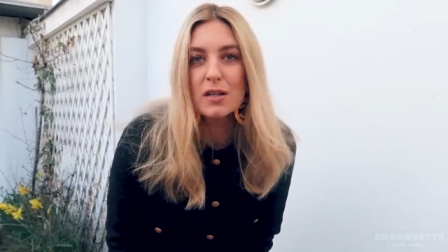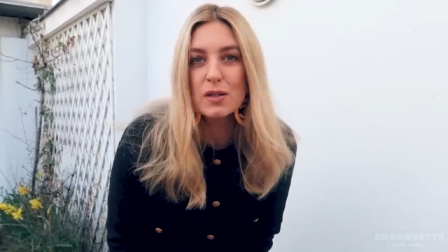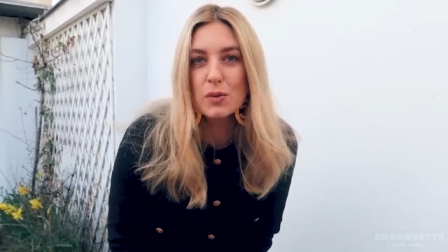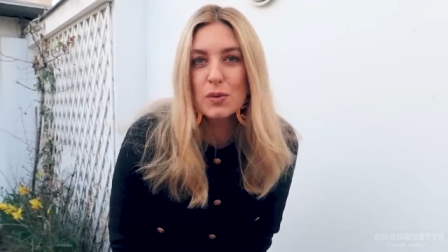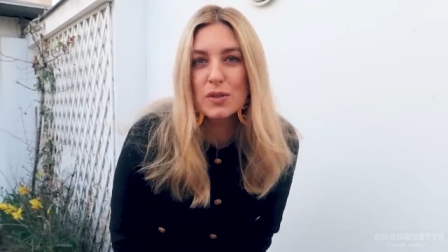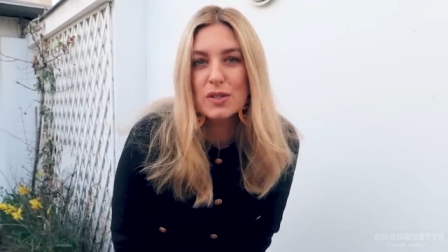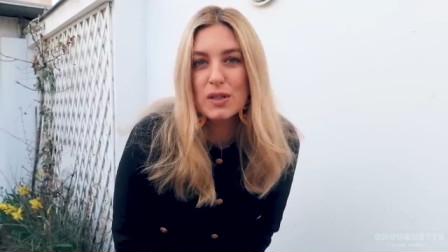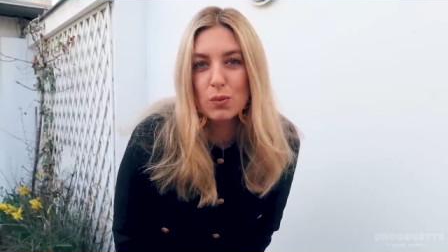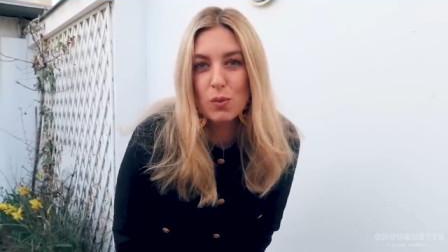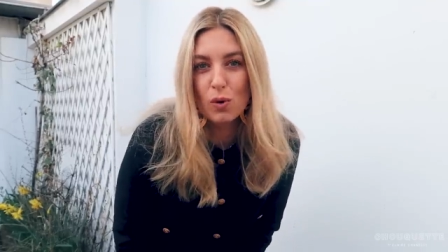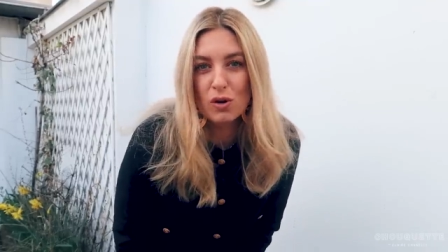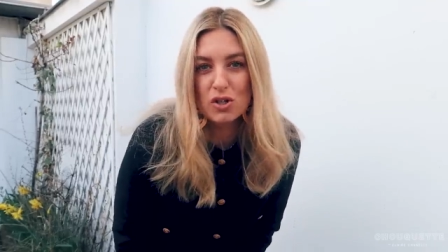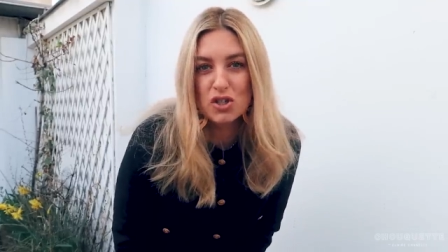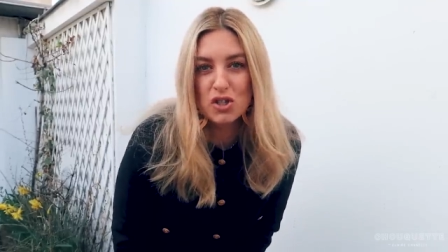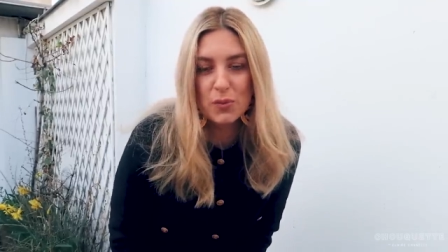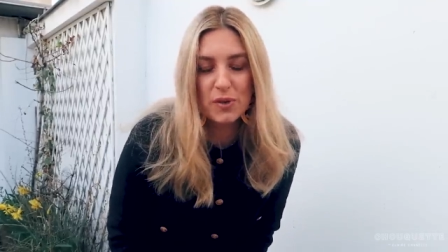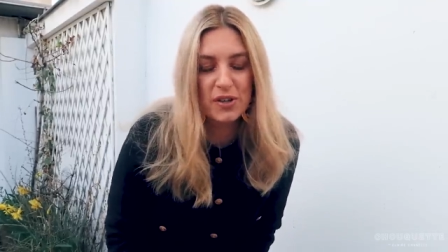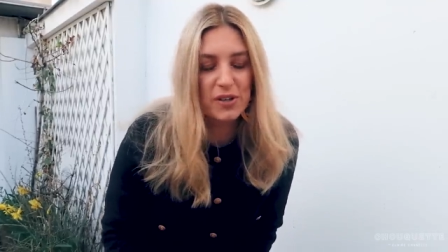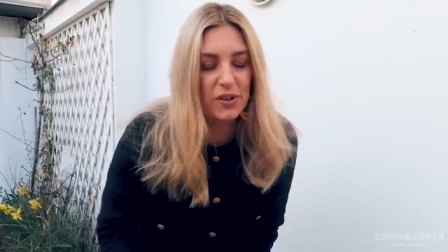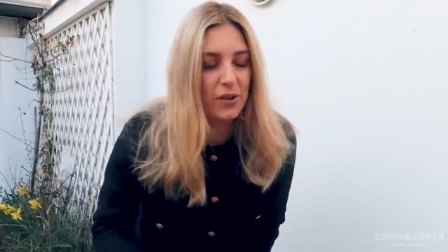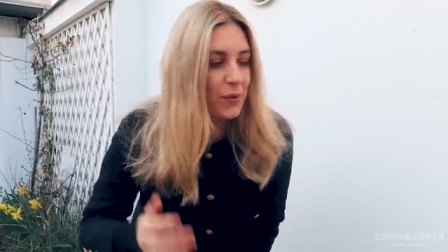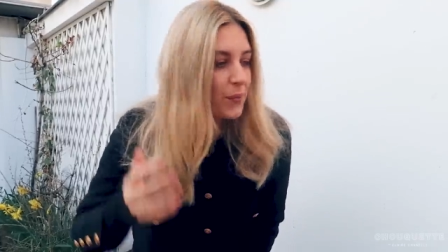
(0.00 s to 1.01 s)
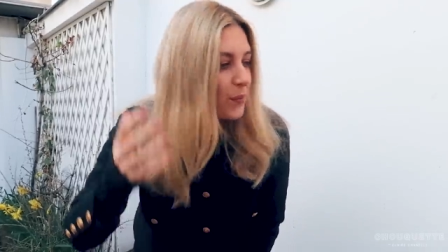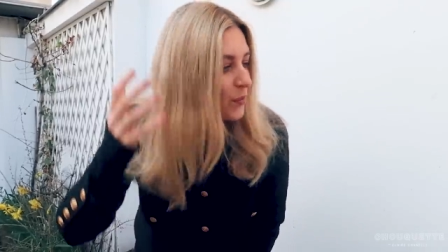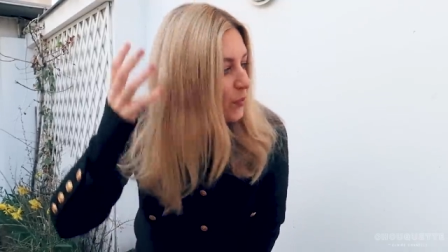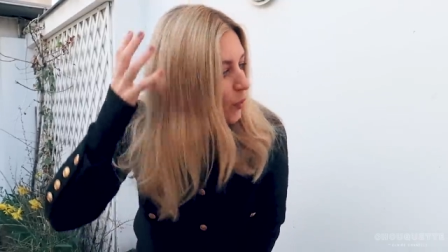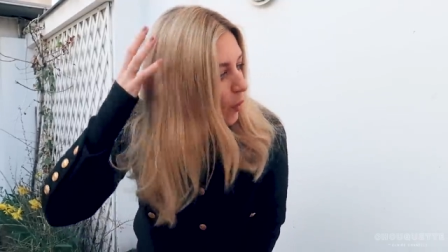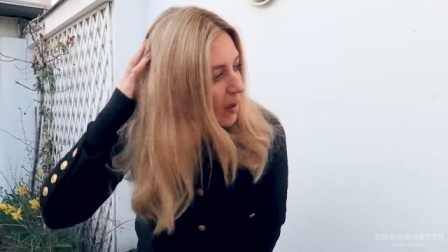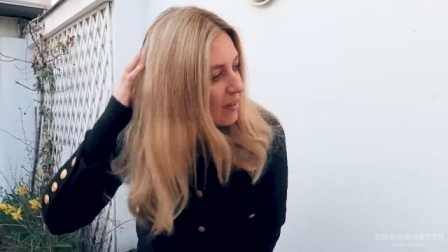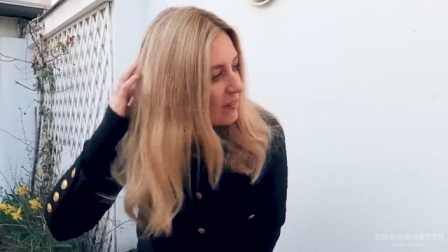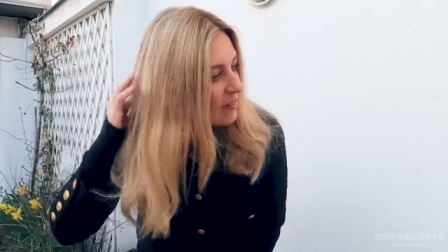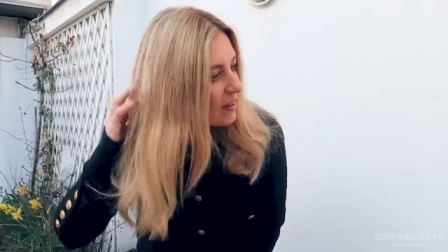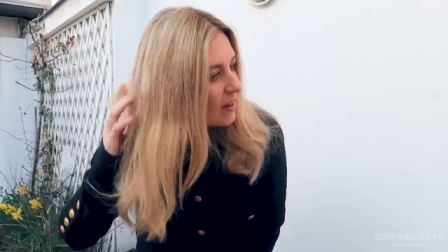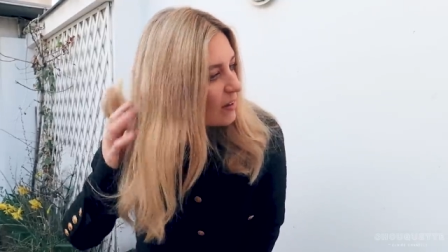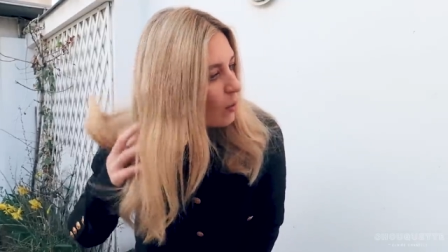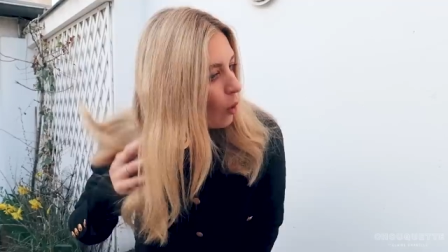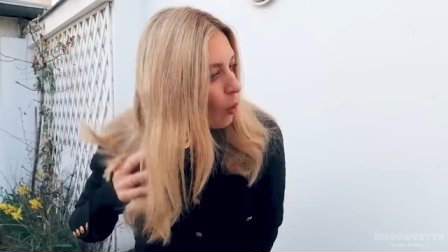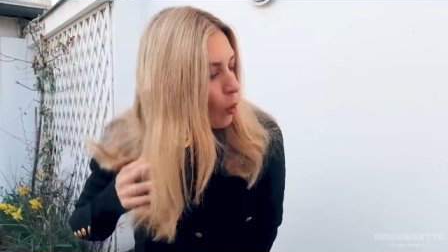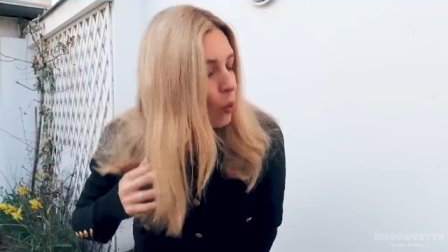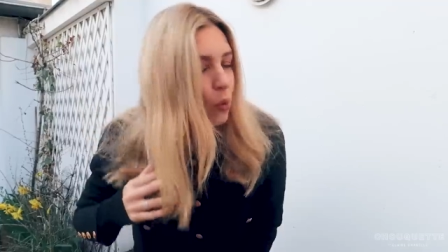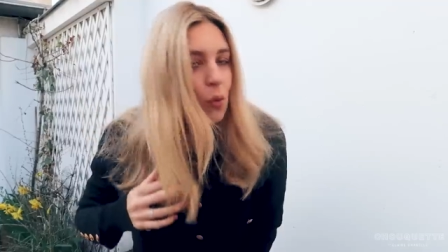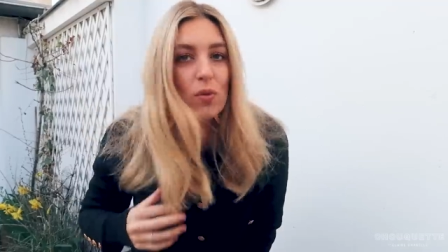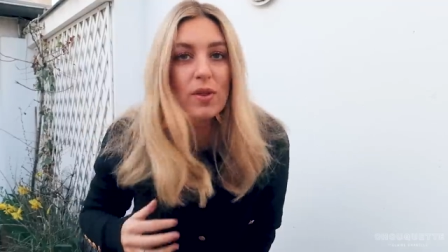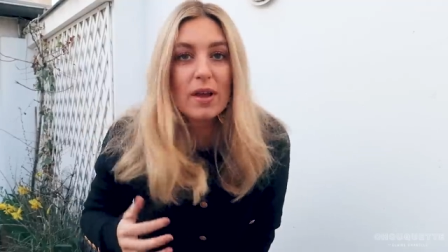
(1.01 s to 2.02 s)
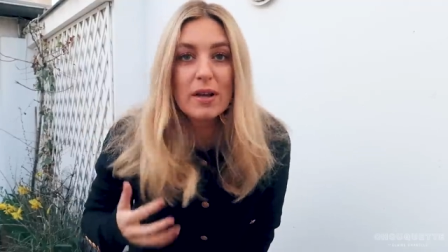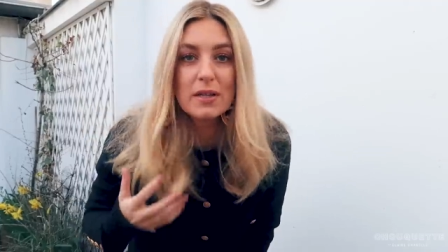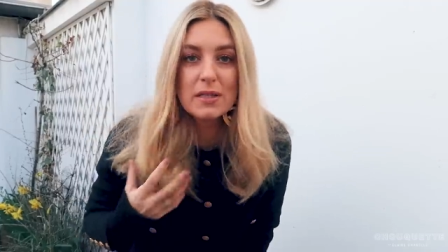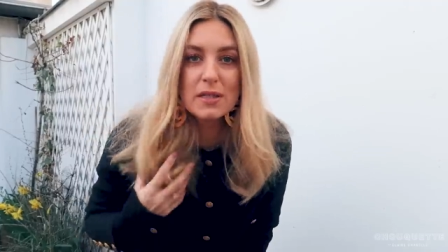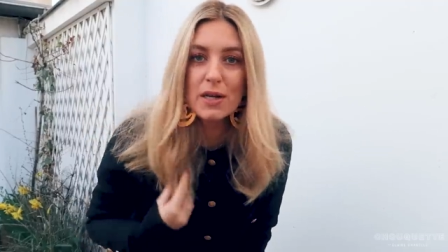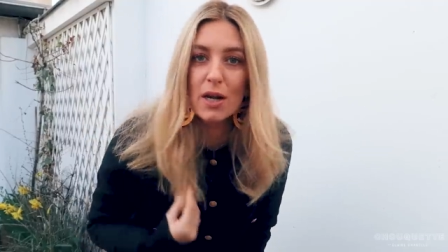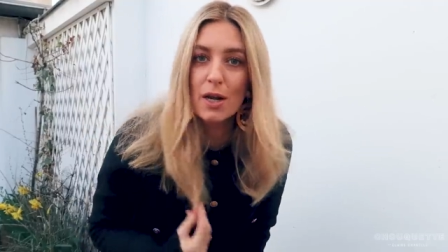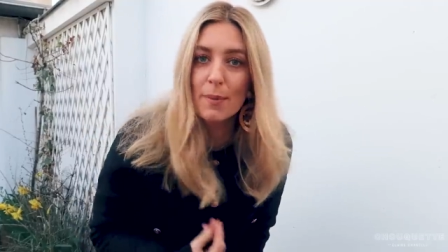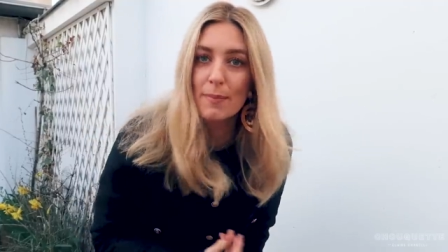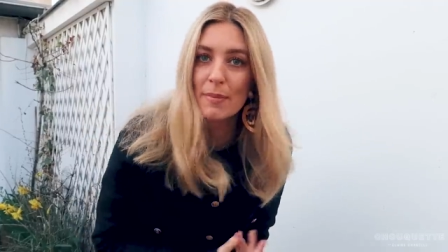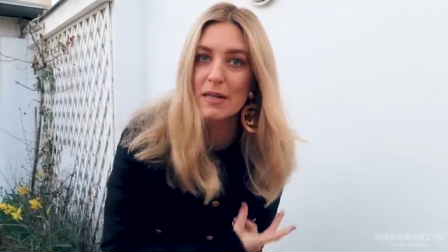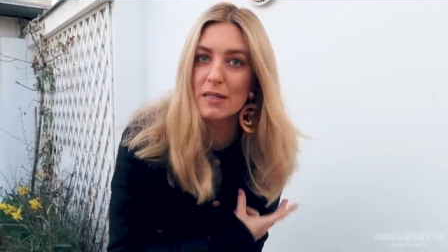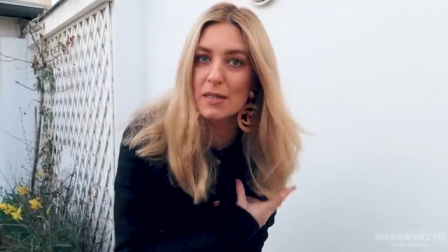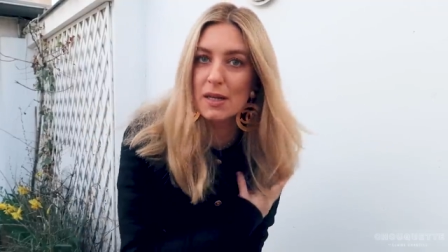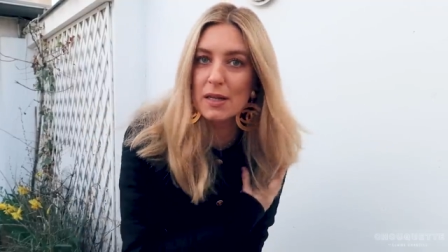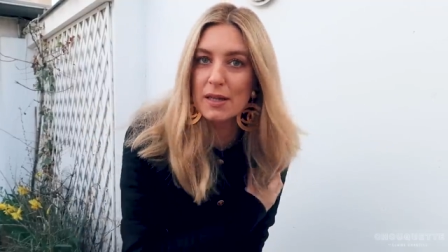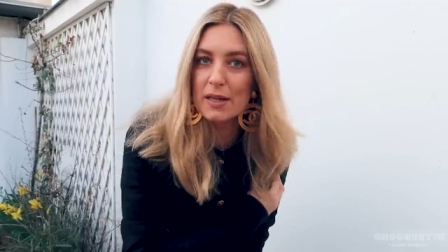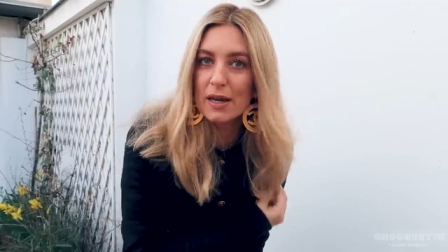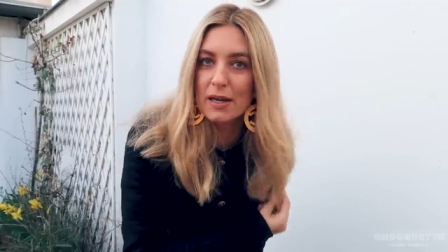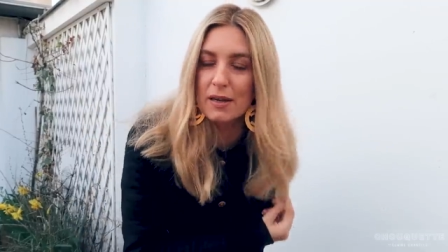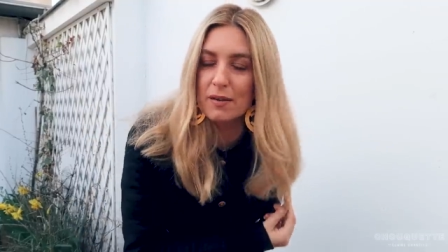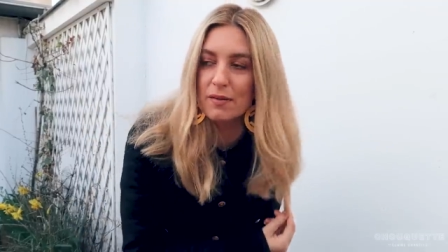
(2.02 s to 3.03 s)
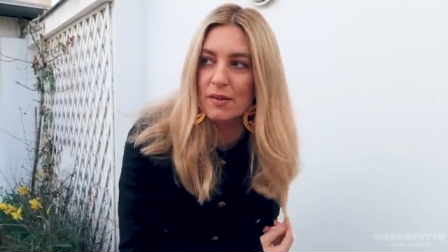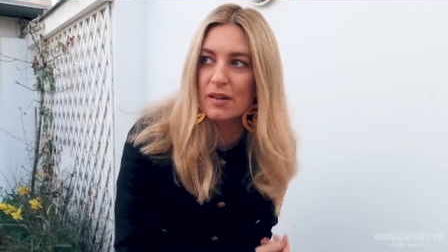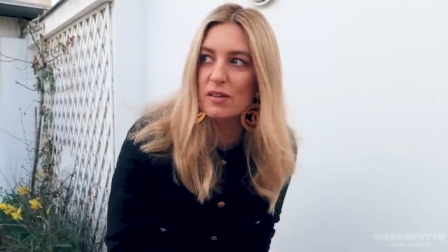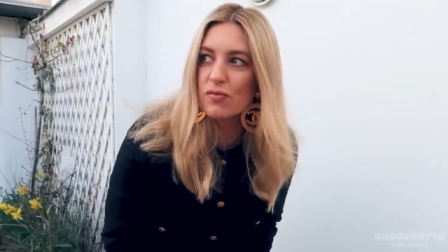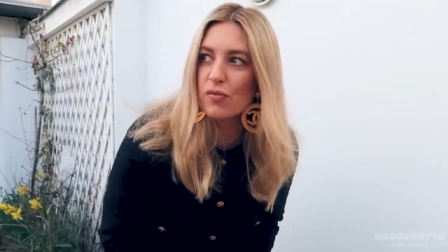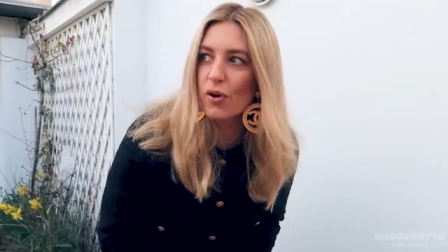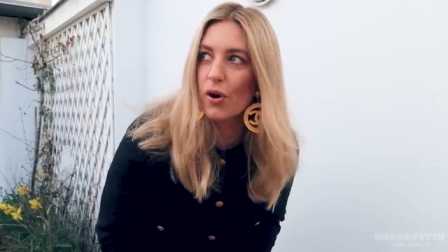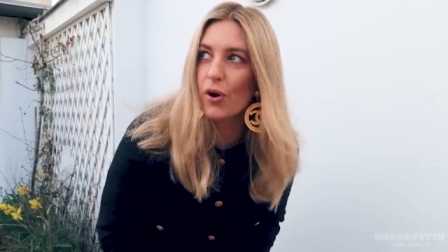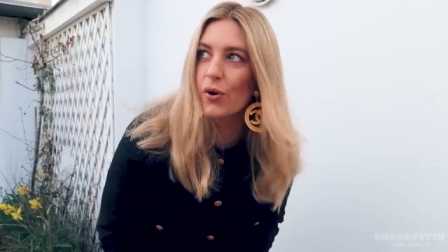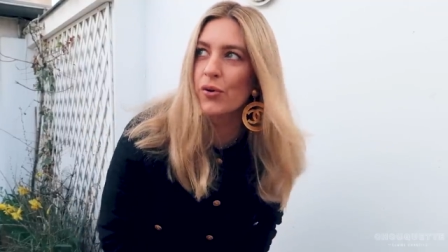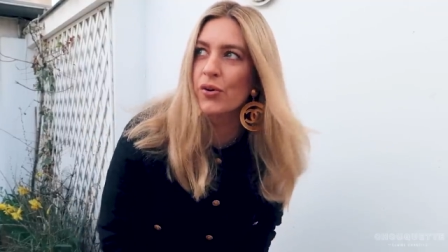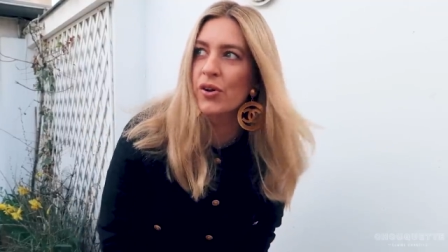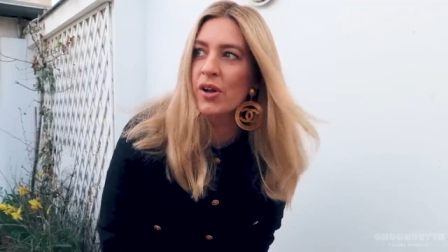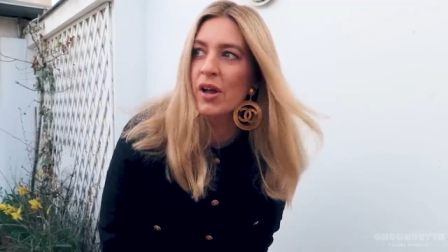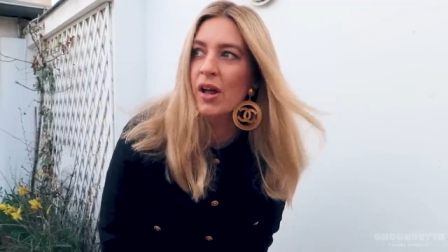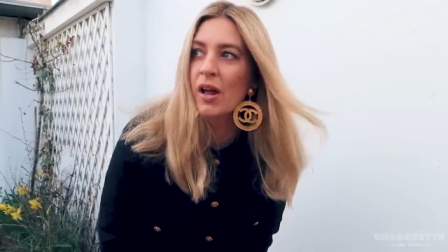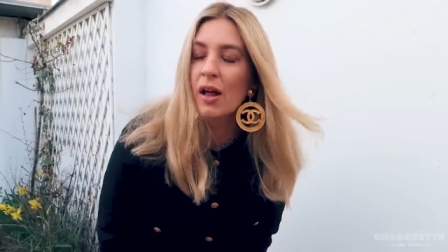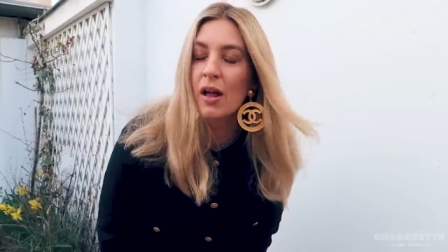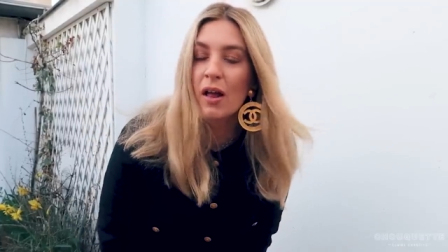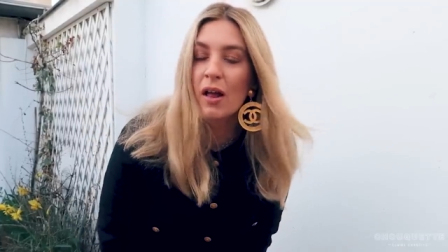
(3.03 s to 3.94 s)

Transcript: So we said, what should we do? So I said, oh, there's an Hermes at the end of this road.